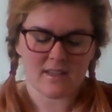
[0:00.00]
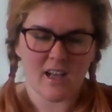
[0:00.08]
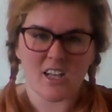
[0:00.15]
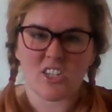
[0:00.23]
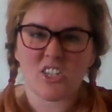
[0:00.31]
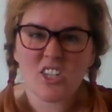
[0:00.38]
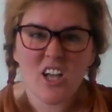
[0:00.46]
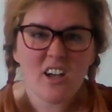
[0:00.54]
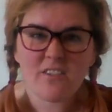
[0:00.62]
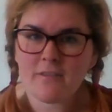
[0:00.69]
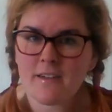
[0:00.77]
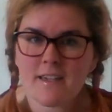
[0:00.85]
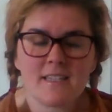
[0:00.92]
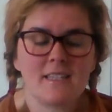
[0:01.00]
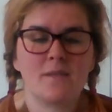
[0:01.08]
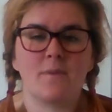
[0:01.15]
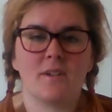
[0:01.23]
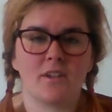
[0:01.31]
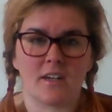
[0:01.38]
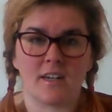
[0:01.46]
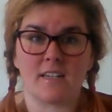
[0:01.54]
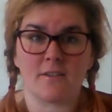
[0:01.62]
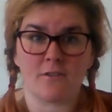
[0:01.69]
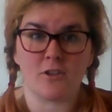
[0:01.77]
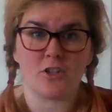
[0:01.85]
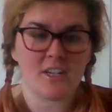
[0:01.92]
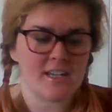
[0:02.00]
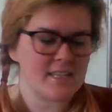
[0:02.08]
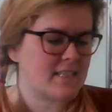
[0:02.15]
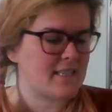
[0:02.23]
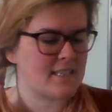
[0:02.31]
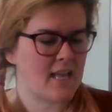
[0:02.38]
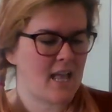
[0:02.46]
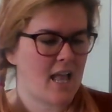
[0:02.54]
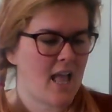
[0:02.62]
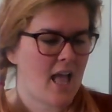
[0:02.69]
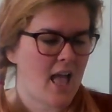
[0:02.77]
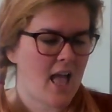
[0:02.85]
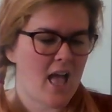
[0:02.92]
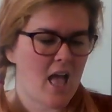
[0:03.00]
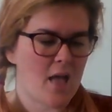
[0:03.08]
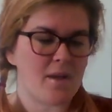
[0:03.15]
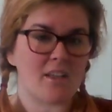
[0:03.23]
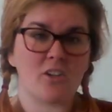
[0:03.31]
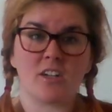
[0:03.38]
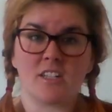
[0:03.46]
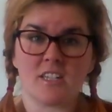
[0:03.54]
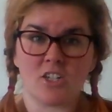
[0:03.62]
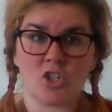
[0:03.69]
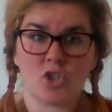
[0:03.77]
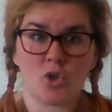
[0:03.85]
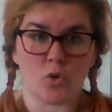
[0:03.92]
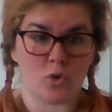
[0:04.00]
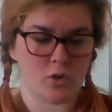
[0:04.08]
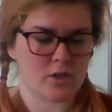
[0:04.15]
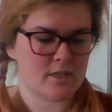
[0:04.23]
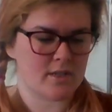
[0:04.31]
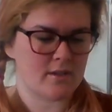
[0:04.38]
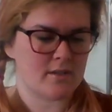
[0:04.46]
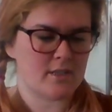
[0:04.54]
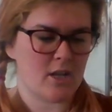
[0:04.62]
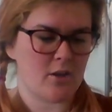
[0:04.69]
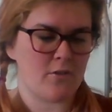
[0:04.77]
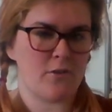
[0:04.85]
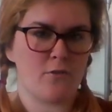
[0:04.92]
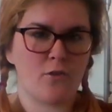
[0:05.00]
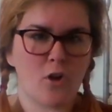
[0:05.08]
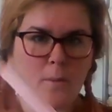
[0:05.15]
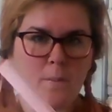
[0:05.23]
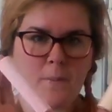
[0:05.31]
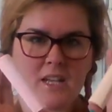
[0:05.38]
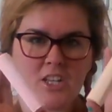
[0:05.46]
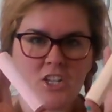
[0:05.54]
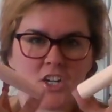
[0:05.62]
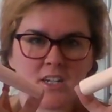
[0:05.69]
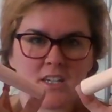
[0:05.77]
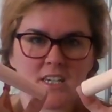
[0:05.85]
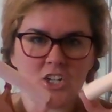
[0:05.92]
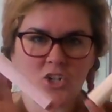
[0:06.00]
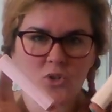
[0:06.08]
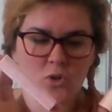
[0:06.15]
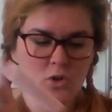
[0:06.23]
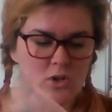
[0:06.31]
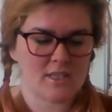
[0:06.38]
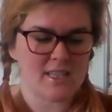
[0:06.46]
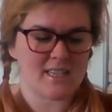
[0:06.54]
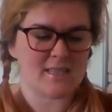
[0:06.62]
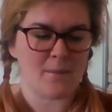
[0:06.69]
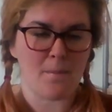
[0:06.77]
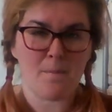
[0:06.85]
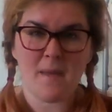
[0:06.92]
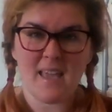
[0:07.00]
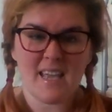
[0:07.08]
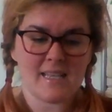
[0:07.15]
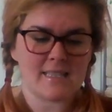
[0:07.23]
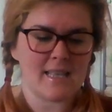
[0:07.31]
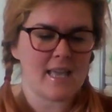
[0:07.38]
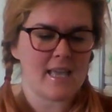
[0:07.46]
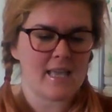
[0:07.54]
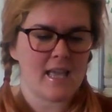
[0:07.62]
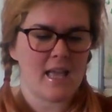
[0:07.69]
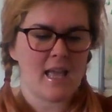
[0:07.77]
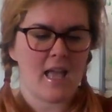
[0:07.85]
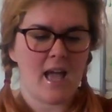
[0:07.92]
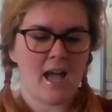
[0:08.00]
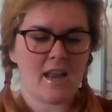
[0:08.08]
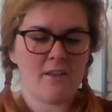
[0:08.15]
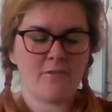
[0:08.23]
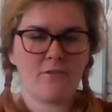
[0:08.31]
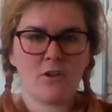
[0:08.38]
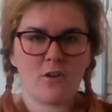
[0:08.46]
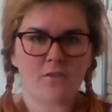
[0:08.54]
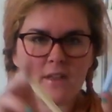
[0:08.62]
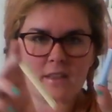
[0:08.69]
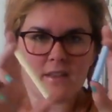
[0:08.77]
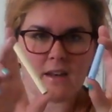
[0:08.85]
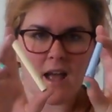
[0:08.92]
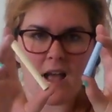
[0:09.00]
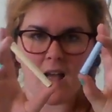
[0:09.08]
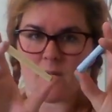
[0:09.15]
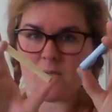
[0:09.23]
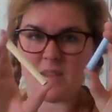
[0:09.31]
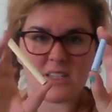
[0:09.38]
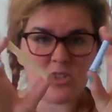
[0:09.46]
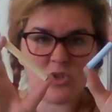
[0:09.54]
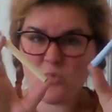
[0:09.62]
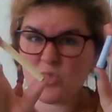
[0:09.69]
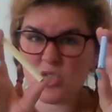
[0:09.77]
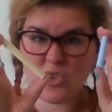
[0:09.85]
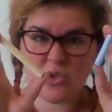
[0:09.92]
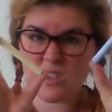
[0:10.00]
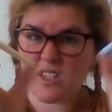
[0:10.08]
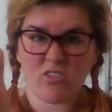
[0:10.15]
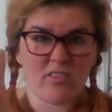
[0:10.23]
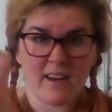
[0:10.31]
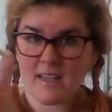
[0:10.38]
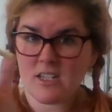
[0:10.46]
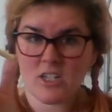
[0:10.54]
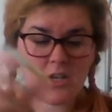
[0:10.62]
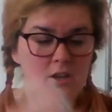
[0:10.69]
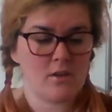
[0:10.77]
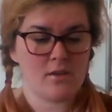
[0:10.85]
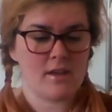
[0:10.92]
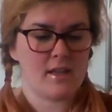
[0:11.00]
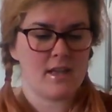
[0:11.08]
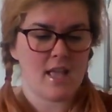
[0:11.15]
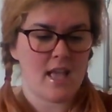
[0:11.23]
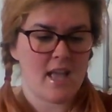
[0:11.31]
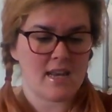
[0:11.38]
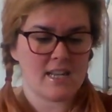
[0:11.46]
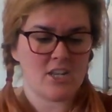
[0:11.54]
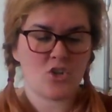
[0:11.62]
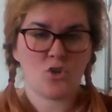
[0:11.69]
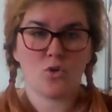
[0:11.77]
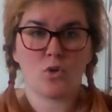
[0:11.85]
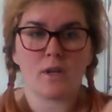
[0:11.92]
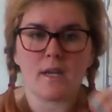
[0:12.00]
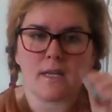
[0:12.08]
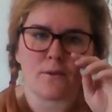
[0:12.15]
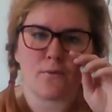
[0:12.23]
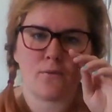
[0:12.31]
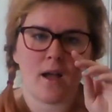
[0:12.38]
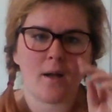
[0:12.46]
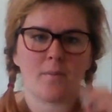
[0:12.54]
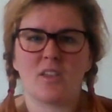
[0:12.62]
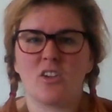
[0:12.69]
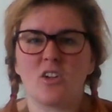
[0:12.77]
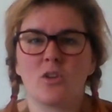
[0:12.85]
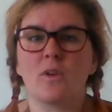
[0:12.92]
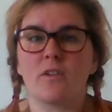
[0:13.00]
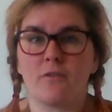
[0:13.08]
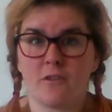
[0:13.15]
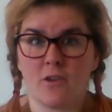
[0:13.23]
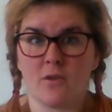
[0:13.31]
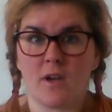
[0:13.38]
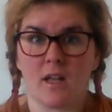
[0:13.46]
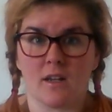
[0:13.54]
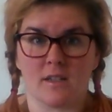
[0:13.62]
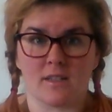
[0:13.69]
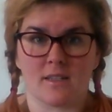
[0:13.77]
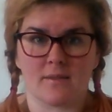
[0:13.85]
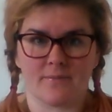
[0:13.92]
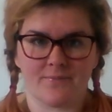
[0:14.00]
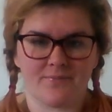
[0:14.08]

surface, but you're going to need a few sheets. And you're going to need chalks. So if you've got big chunky chalks, that's amazing. And if not, then these normal chalks are great too. Any chalk is fab, and you're going to want a few colours.